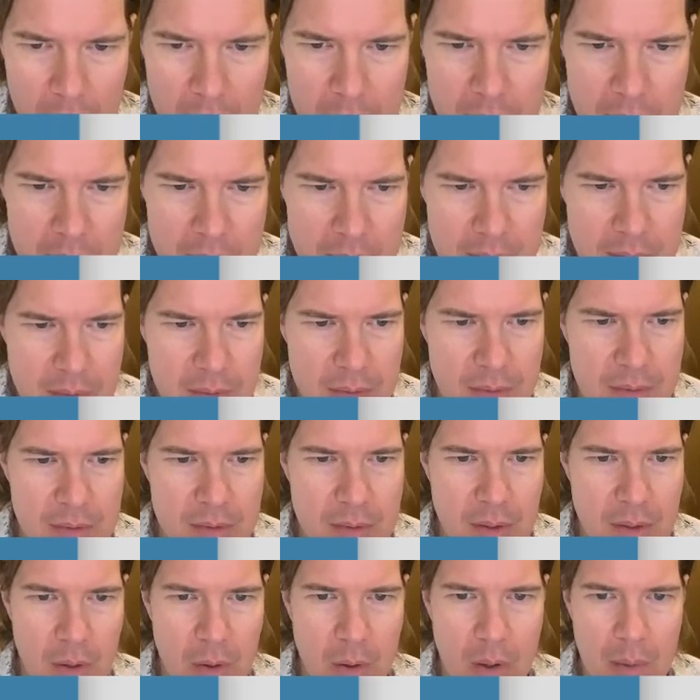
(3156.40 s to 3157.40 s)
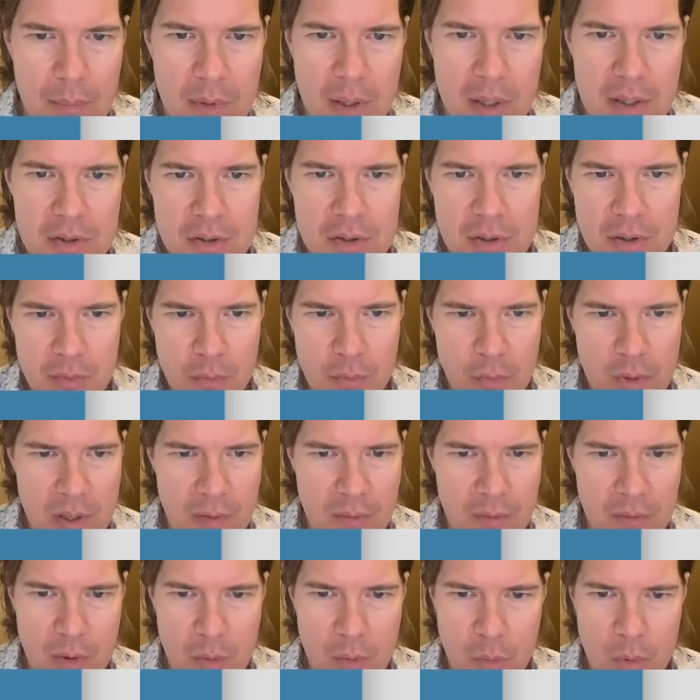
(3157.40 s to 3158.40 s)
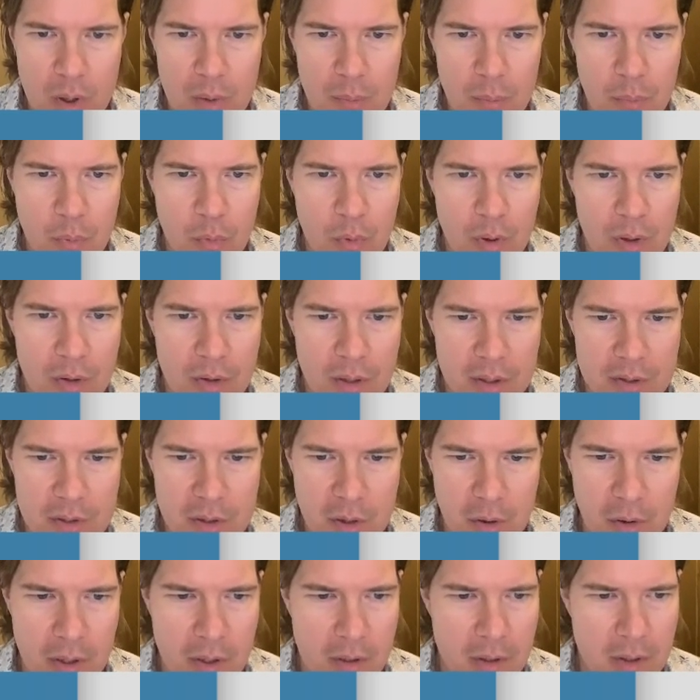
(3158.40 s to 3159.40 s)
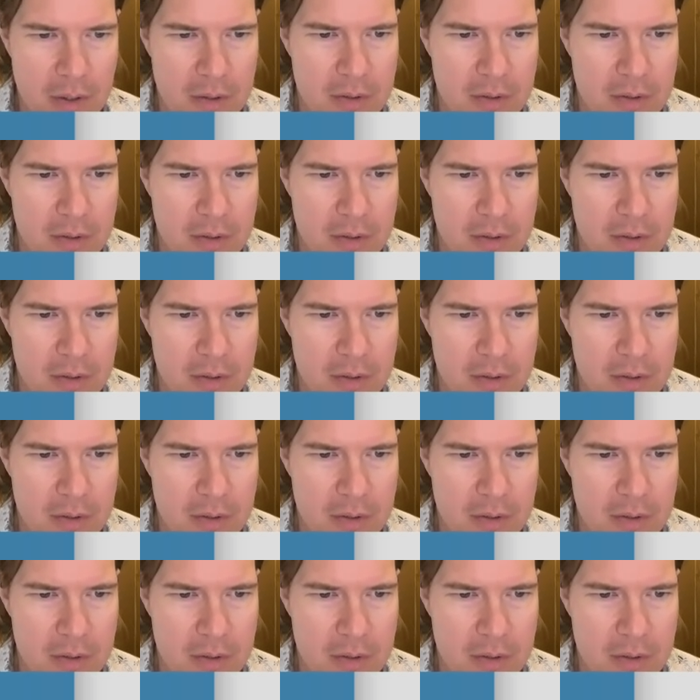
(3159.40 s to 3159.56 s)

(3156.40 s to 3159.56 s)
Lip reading: So I'm not sure if we have the 1.2. Oh, here it is,